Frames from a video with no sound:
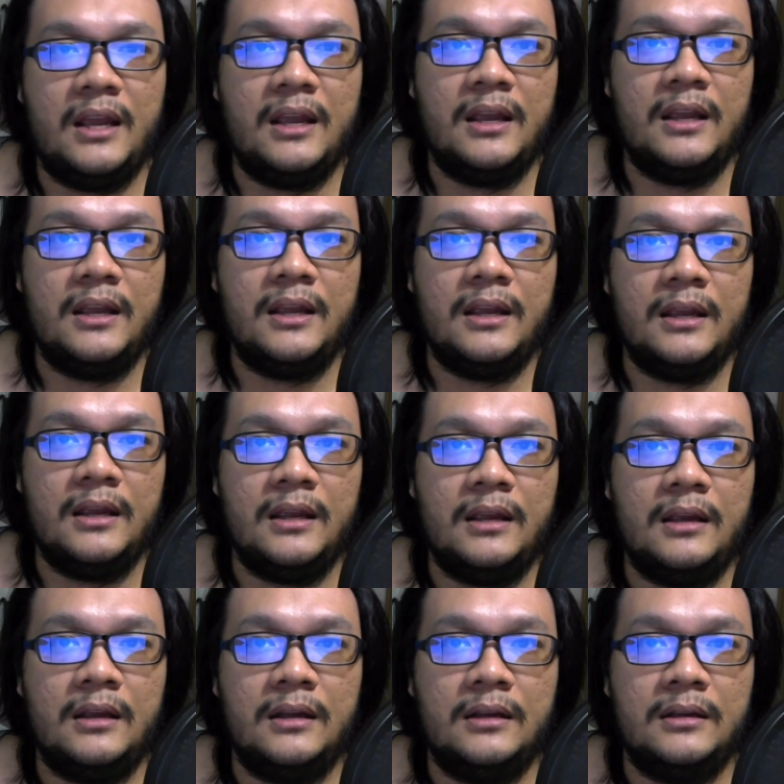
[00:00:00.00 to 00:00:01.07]

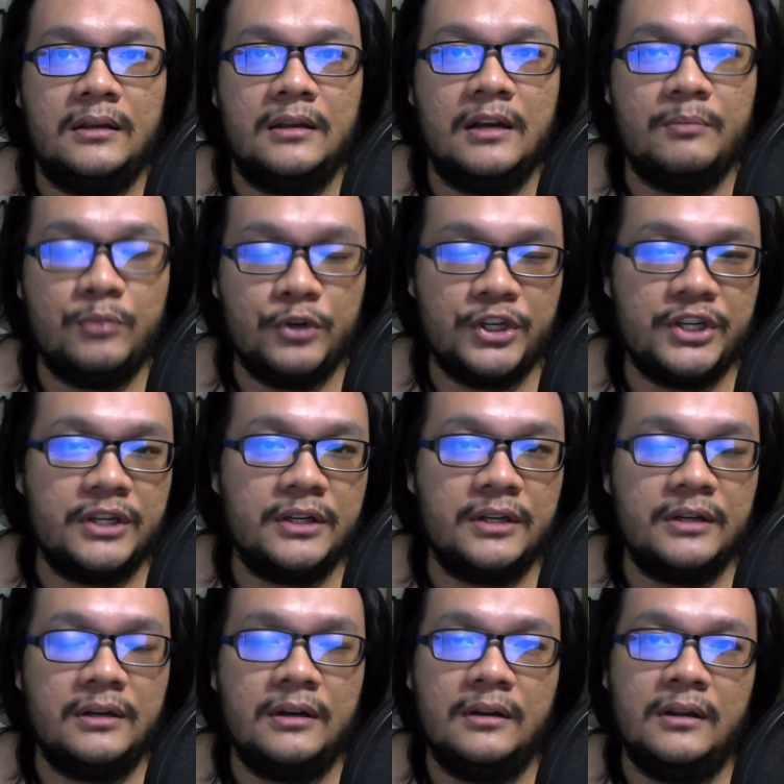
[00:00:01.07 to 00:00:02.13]
a
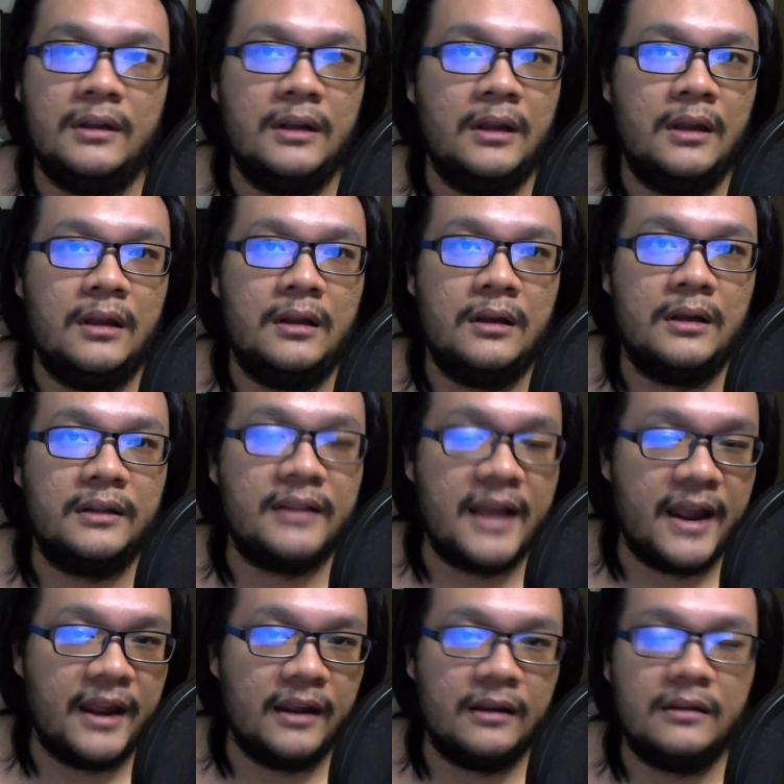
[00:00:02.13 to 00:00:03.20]
pusher, a
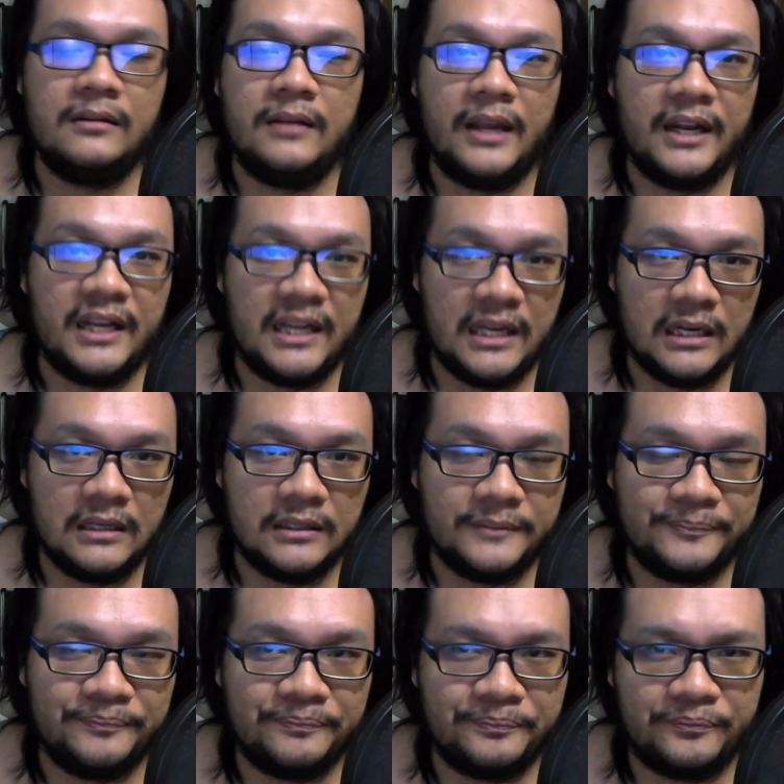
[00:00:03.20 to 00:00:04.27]
tank, and a
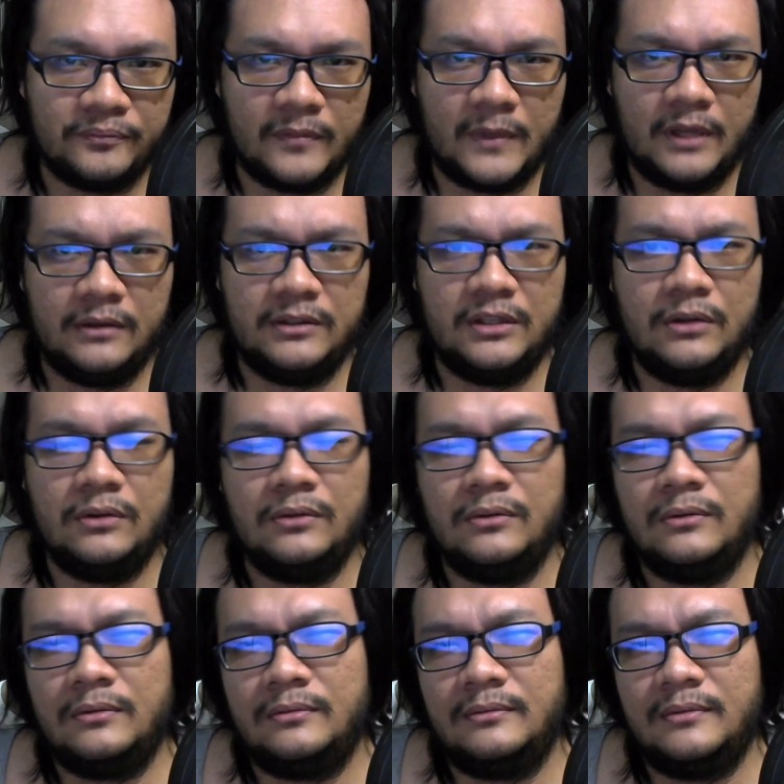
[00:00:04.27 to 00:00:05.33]
healer.
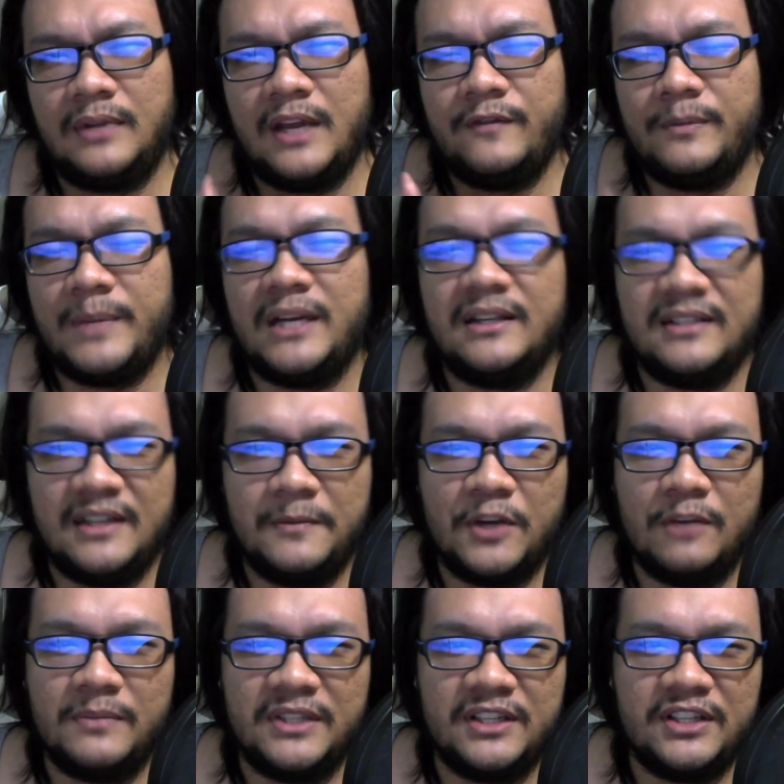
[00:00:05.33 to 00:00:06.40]
So have a balanced
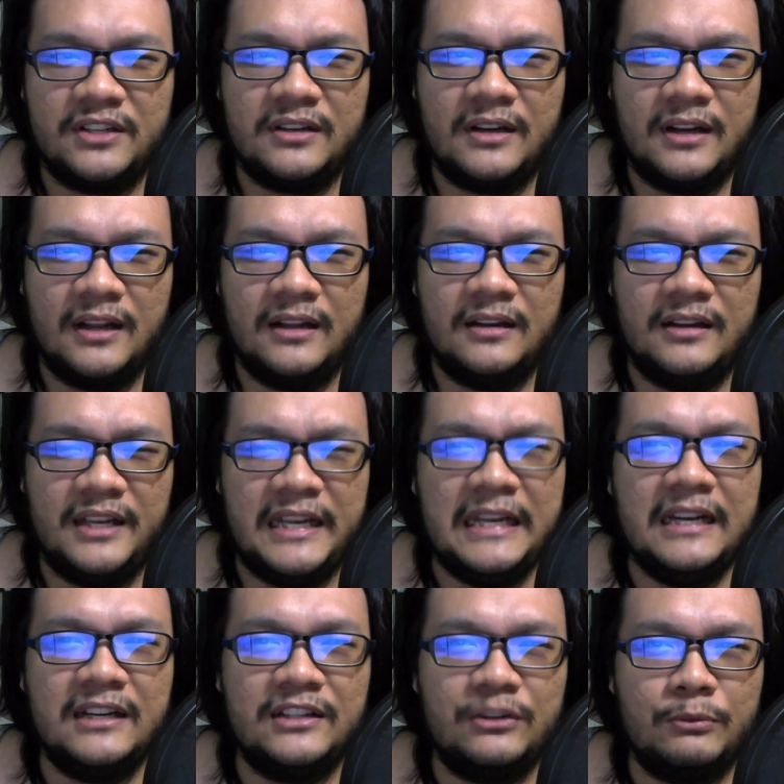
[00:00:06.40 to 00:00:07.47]
team composition.
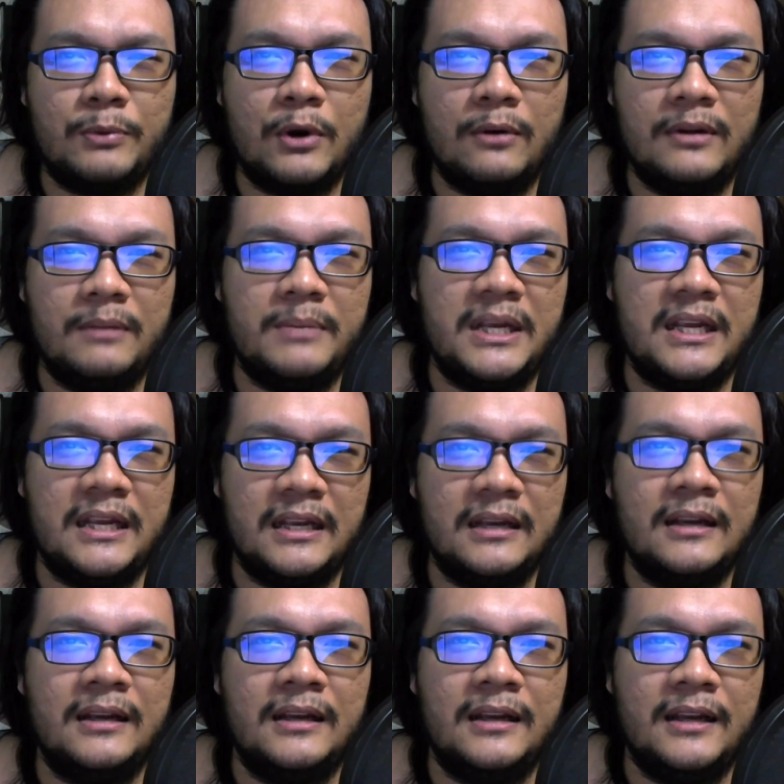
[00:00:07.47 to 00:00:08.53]
Healers would
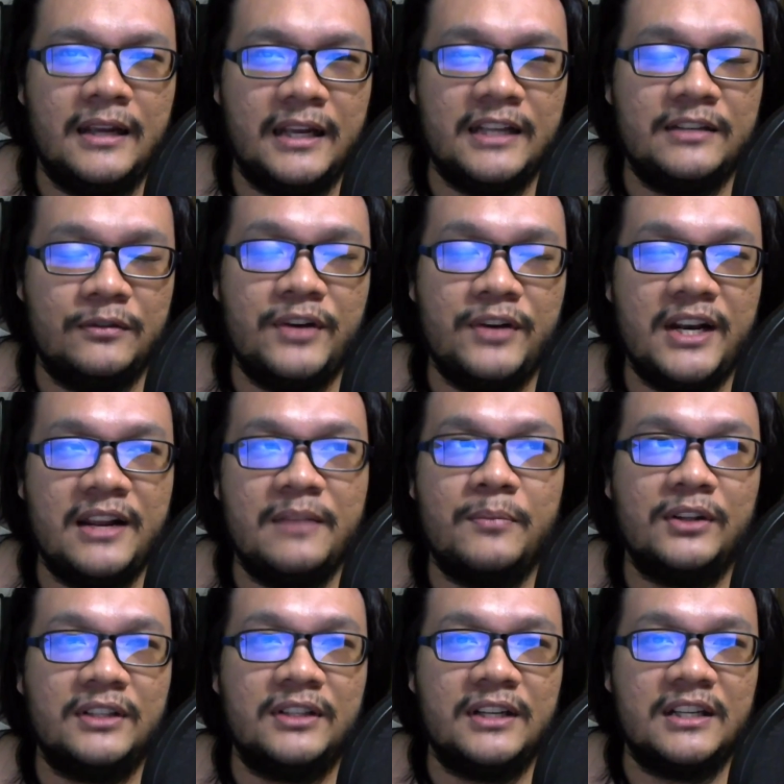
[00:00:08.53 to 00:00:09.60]
probably is really
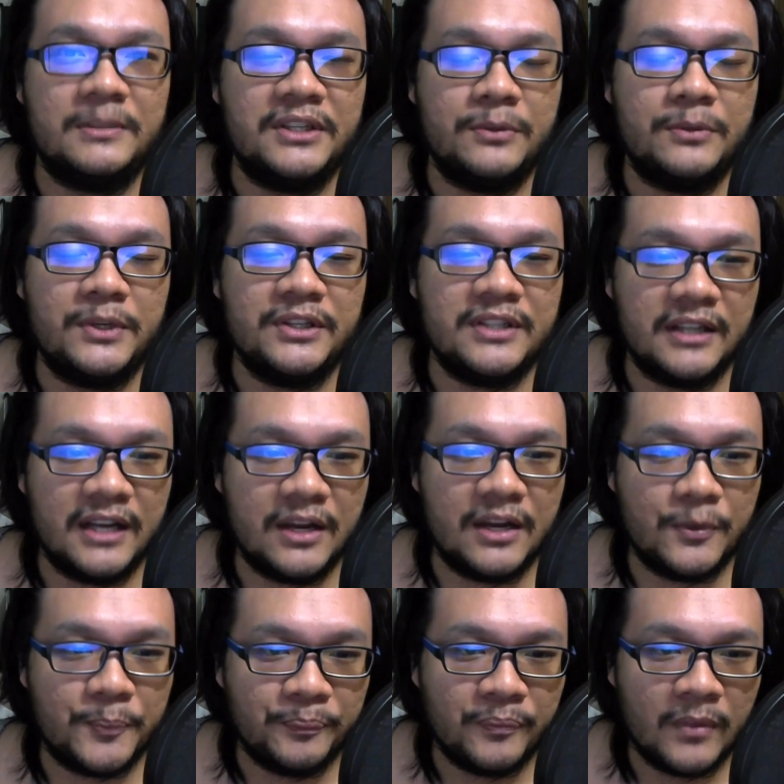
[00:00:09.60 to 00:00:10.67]
important, especially when you're starting
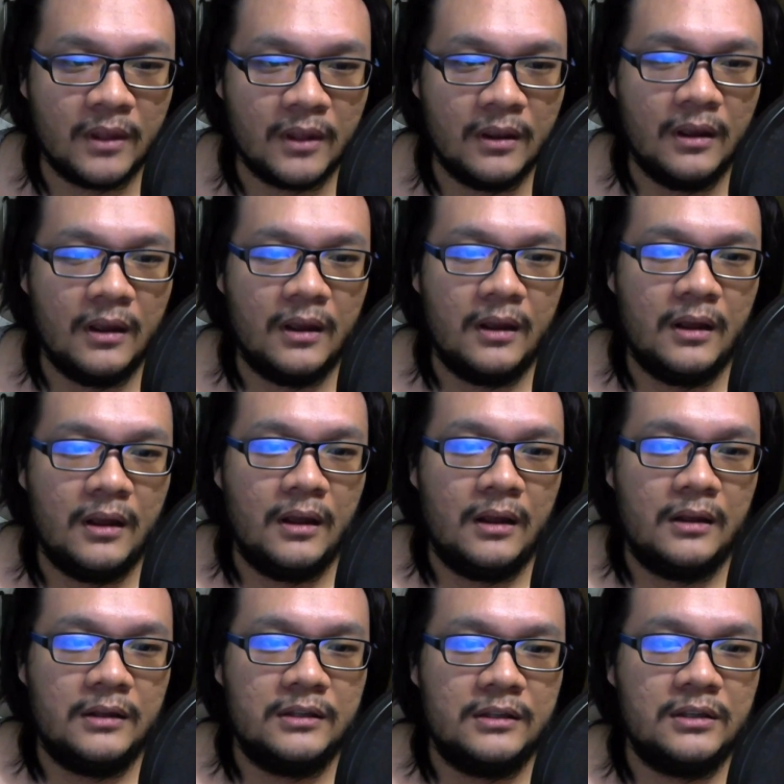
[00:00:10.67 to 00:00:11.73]
out.
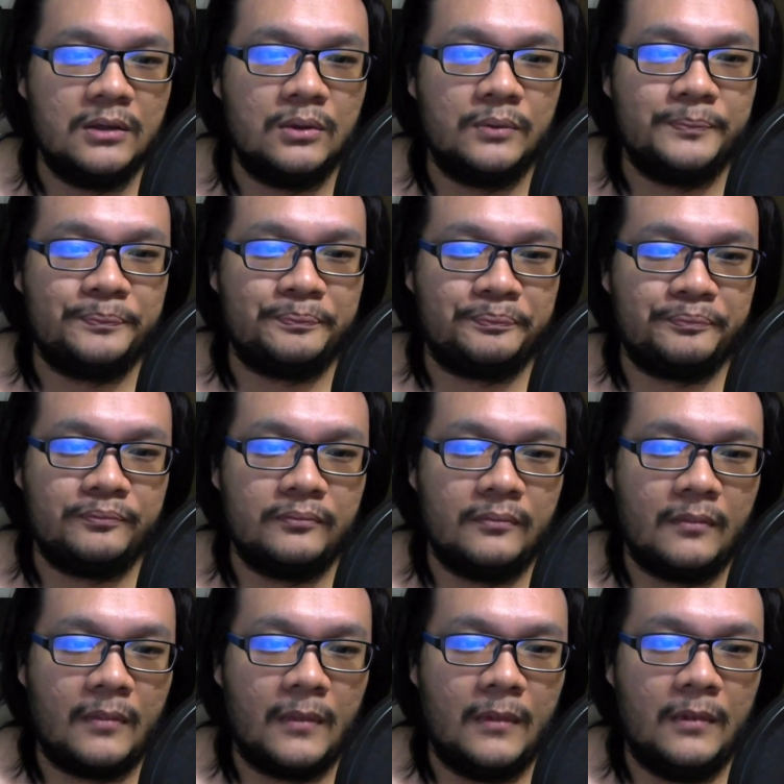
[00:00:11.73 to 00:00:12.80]
So
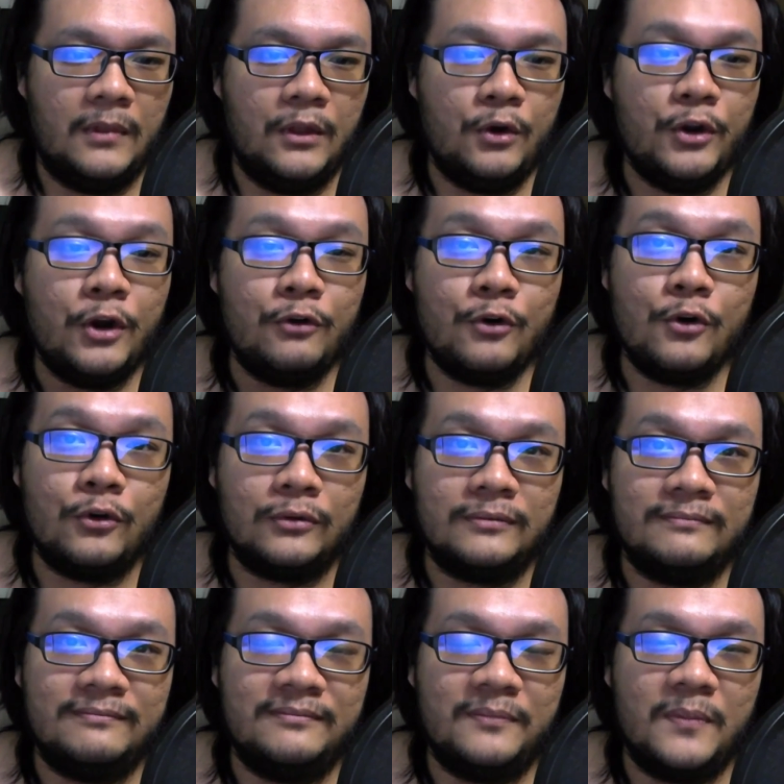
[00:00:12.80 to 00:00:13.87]
know your
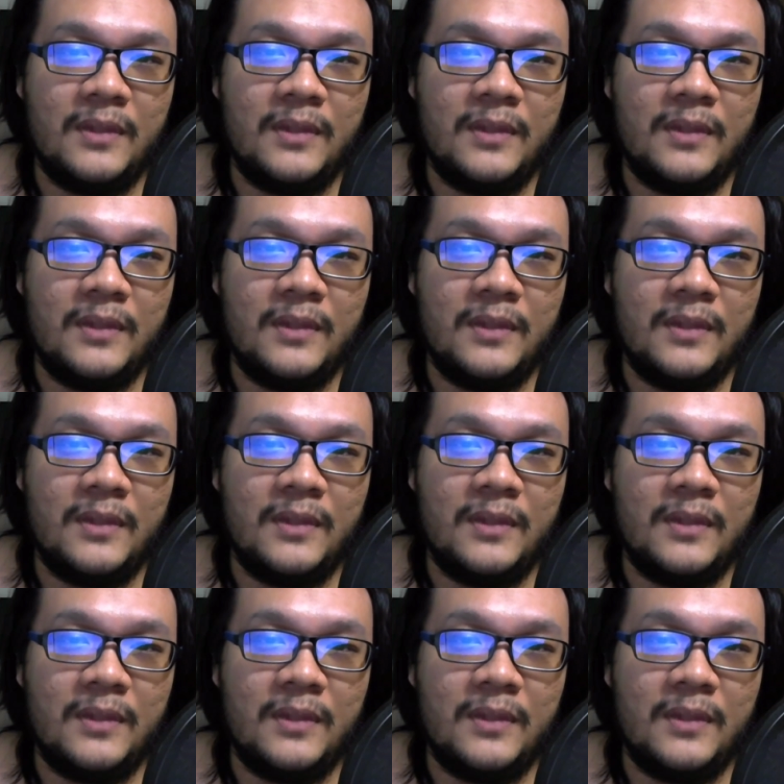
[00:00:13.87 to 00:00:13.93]
role,